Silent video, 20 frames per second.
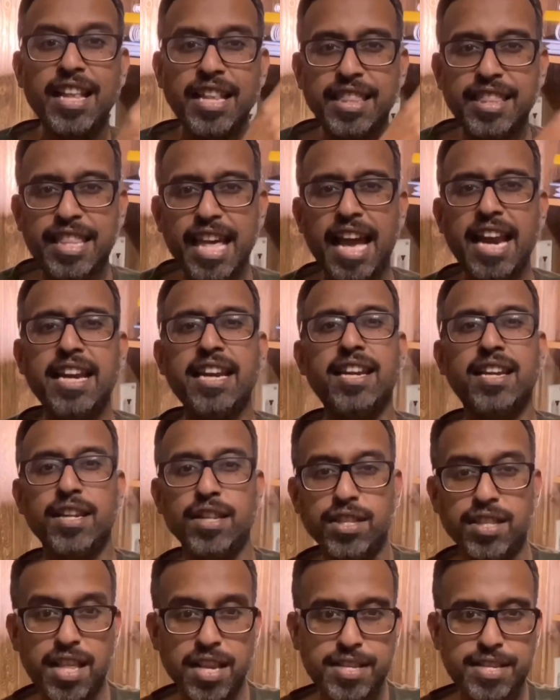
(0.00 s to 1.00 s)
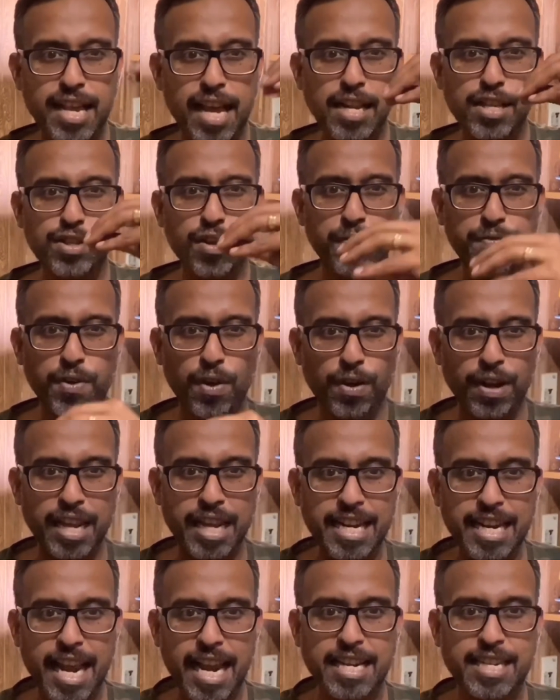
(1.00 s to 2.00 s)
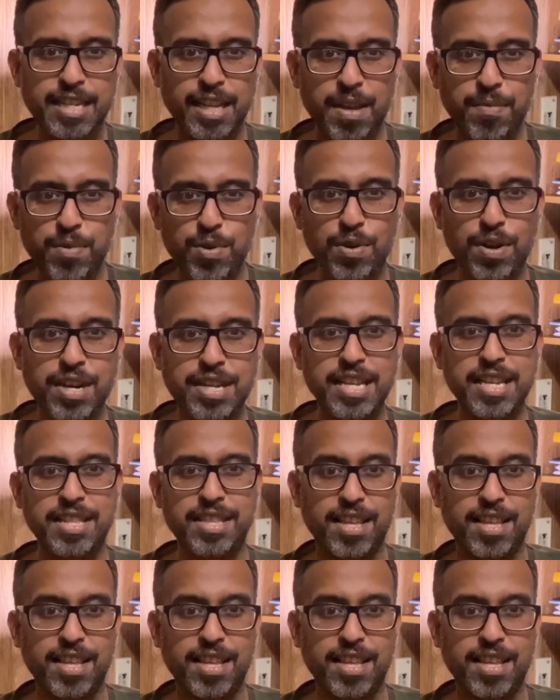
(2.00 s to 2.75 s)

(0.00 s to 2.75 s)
then the cells of your innate immunity,